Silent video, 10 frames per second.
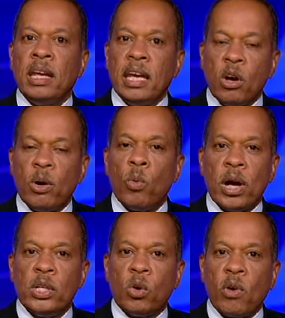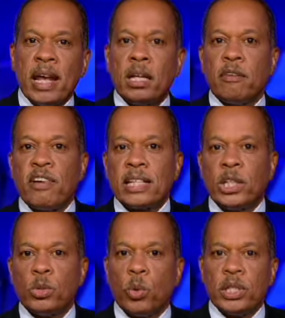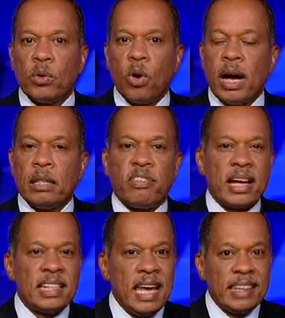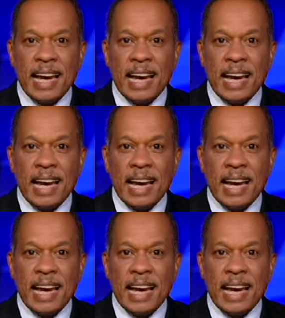Here are where you're right on the facts, here's where you're wrong on the facts.